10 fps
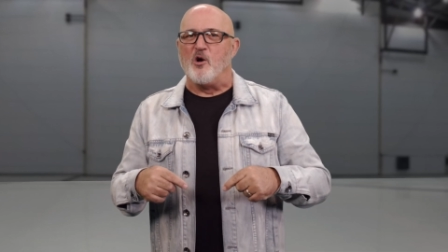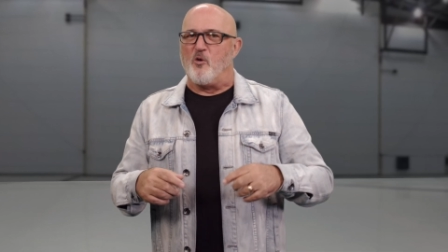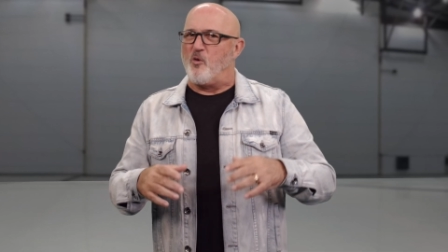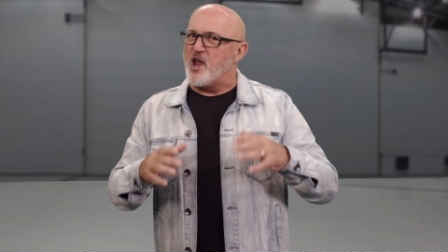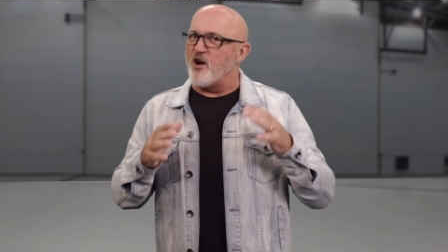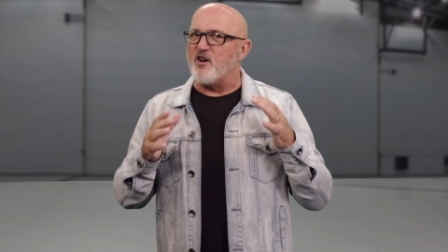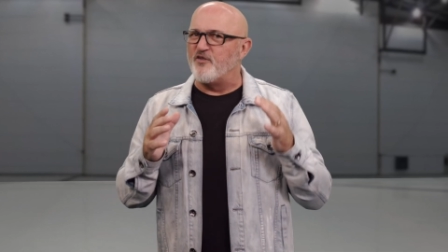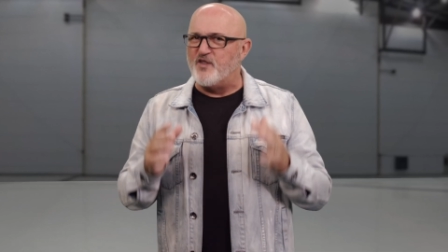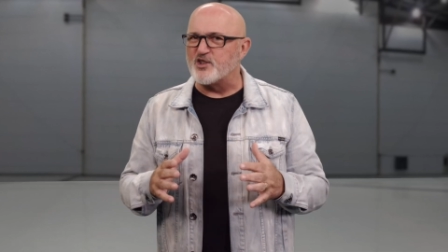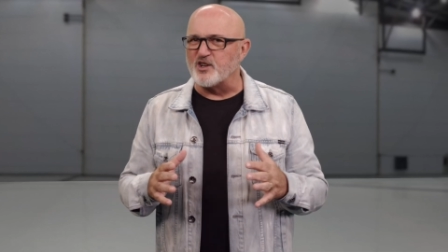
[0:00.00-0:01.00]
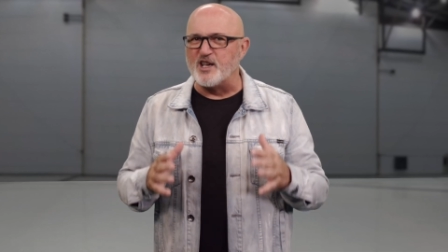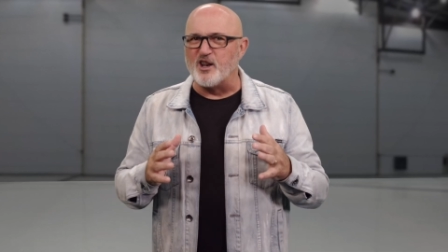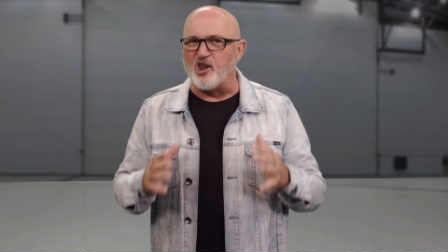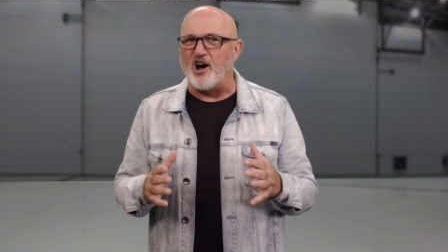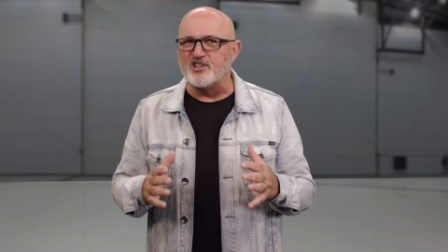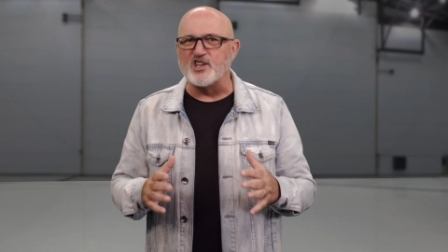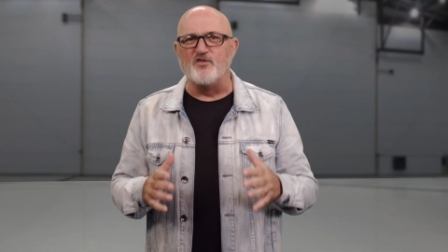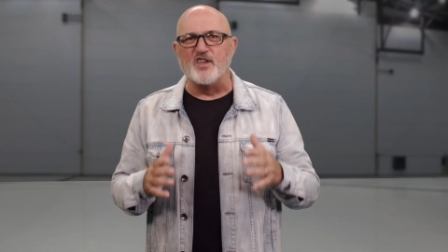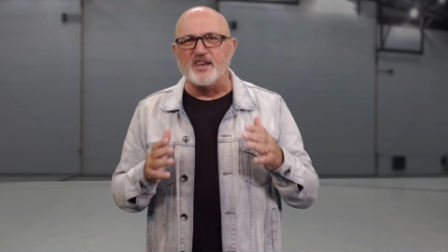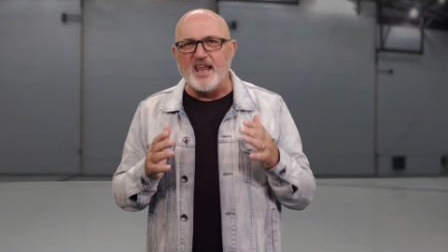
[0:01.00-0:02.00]
we are officially launching
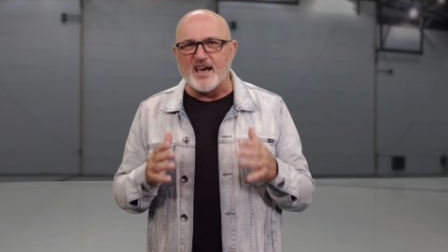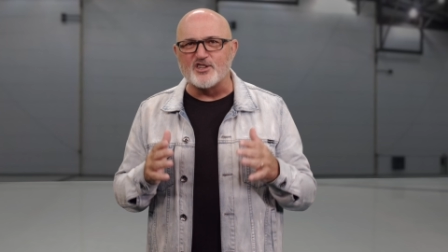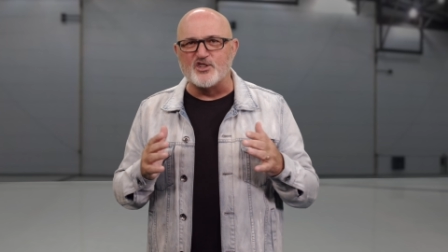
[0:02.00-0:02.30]
the next